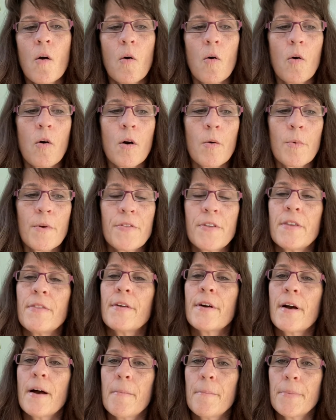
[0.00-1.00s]
or within
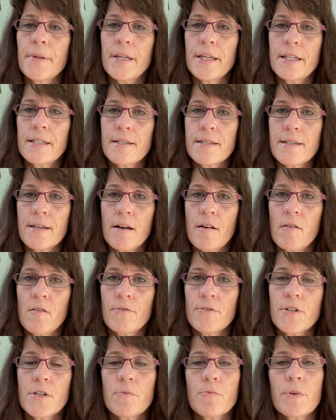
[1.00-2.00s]
the company
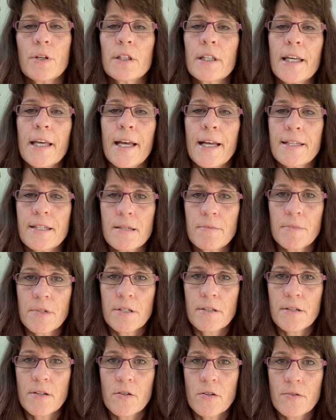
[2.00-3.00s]
itself, she really had some
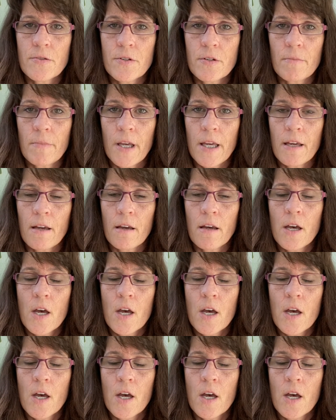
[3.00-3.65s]
decisions to make.